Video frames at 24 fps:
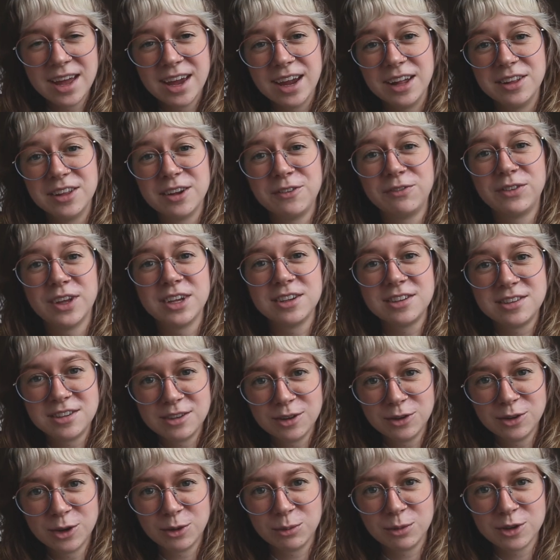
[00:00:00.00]
And then if they
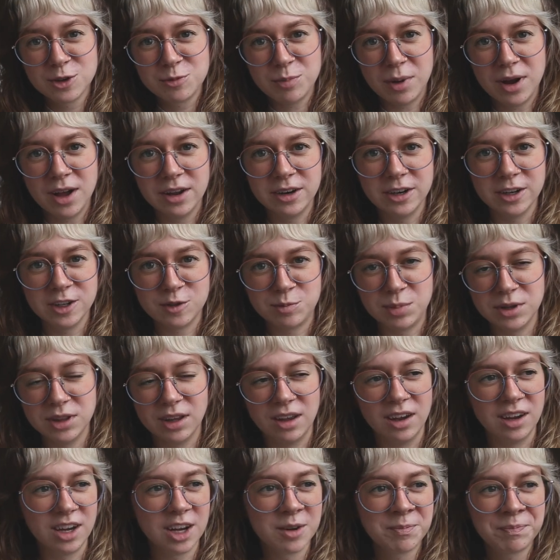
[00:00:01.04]
still don't respond and it's been
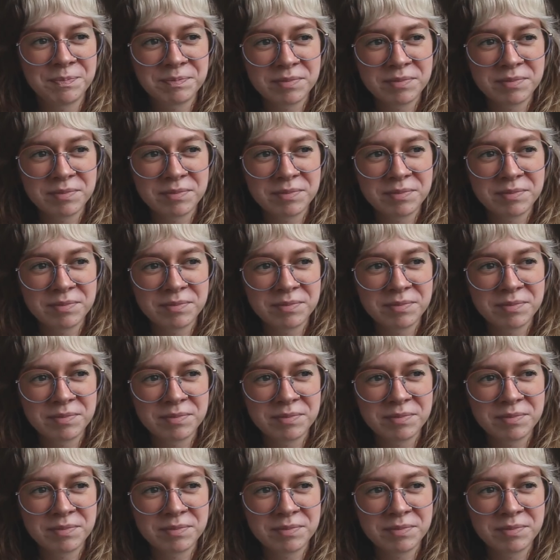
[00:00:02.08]
like